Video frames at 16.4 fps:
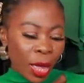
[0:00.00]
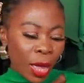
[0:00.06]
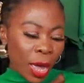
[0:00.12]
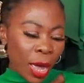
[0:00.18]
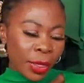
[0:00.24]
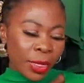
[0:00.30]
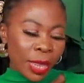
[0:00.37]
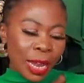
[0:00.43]

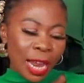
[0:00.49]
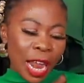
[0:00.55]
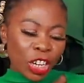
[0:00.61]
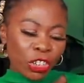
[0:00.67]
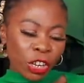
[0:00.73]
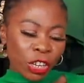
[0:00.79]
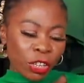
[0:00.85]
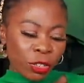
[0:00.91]
And the
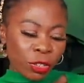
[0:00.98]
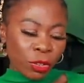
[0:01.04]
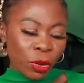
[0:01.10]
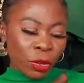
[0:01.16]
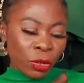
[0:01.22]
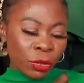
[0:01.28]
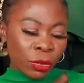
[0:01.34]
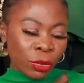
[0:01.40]
largest
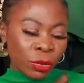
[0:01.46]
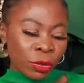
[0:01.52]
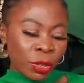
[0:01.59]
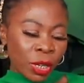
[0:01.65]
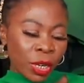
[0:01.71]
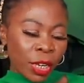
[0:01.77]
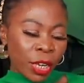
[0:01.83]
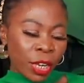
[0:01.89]

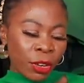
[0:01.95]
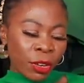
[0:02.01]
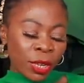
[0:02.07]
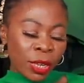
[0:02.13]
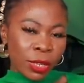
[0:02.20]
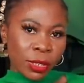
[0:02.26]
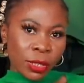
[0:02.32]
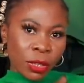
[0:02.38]
on here
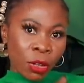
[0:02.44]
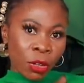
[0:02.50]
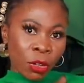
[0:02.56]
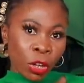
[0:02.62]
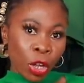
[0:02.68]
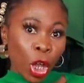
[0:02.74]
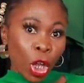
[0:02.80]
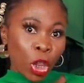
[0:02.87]
is
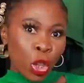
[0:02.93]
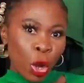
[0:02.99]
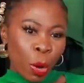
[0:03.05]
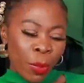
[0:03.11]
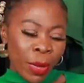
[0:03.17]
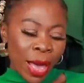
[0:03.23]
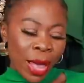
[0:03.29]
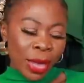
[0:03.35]
a
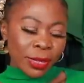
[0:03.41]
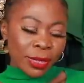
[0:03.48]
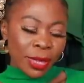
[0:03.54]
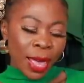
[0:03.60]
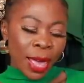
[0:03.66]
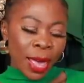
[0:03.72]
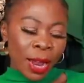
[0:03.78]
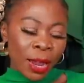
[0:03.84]
double
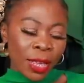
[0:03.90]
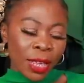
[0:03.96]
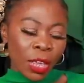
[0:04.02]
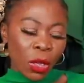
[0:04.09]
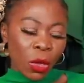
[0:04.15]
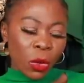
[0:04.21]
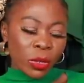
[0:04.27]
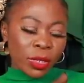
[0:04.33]
XL.
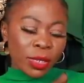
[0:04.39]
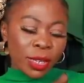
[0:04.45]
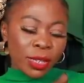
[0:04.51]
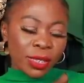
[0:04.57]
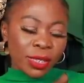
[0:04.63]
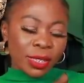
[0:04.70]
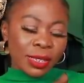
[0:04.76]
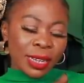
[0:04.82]
It costs
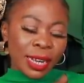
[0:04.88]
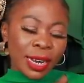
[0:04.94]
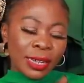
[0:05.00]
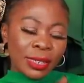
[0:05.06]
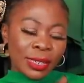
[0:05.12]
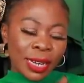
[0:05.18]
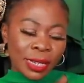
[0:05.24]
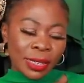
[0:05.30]

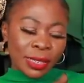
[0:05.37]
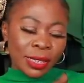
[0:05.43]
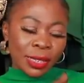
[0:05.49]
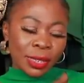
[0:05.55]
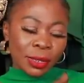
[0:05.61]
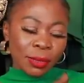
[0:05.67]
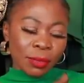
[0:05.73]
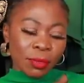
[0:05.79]

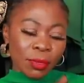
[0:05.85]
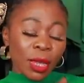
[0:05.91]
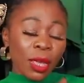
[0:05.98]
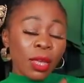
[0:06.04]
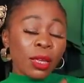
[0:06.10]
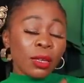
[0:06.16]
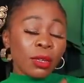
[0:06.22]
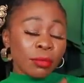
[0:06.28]
$69.90.
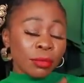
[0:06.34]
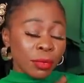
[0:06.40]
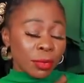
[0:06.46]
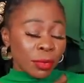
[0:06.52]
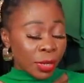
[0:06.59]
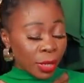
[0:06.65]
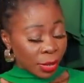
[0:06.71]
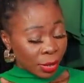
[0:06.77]

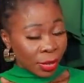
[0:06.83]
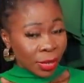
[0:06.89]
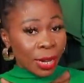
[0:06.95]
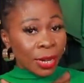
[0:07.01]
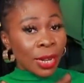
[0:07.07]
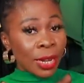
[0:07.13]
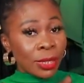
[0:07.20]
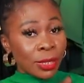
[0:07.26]

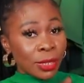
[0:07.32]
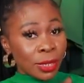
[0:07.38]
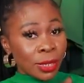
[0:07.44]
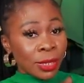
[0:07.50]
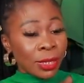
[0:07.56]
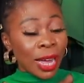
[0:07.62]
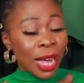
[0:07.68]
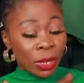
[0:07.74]

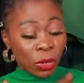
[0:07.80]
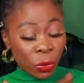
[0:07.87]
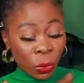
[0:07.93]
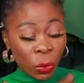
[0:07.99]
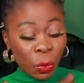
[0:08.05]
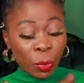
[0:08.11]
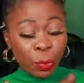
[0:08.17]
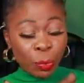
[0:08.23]
69.19 I
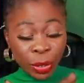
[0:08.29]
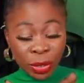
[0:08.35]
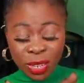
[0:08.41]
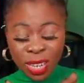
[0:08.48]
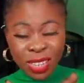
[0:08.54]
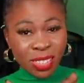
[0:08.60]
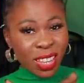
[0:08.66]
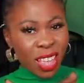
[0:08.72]
know
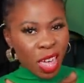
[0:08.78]
but it's